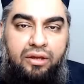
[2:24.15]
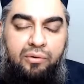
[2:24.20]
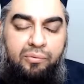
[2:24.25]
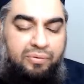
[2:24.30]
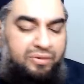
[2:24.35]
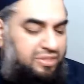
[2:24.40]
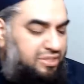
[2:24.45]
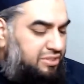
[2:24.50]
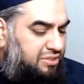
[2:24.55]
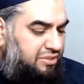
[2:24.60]

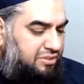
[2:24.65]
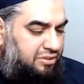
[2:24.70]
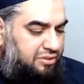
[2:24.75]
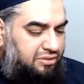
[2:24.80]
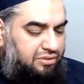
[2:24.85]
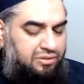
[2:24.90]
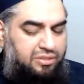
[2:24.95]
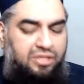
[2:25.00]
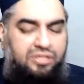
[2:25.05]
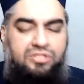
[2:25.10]
We just
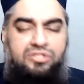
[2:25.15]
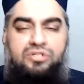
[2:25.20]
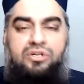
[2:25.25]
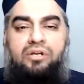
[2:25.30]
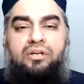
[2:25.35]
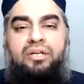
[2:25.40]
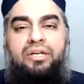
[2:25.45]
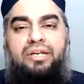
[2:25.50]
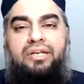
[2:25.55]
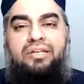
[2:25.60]
touched
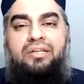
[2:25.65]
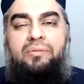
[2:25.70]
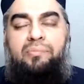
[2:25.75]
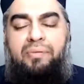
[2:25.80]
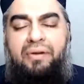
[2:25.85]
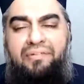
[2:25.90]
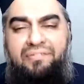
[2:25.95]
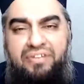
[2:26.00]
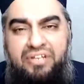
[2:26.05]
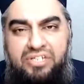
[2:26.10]
on it in the
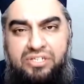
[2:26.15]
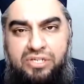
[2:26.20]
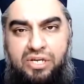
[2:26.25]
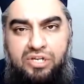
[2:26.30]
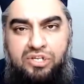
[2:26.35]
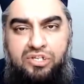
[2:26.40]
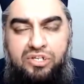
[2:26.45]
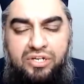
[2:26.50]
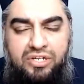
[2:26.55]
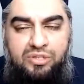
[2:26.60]
previous
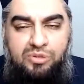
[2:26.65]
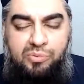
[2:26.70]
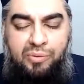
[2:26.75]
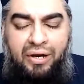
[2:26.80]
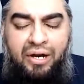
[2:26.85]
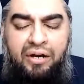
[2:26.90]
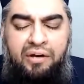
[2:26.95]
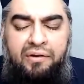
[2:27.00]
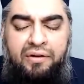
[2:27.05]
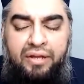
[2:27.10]
session as
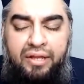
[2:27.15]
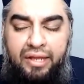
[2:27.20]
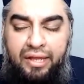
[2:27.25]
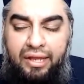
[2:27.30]
well,